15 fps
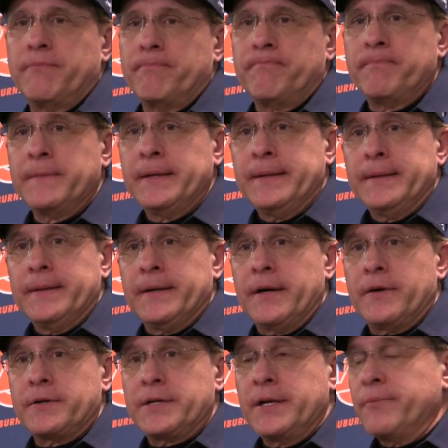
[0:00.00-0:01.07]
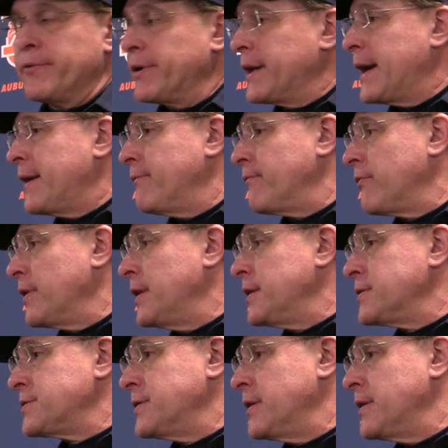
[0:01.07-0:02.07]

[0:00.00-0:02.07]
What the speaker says: And our team really hadn't flinched,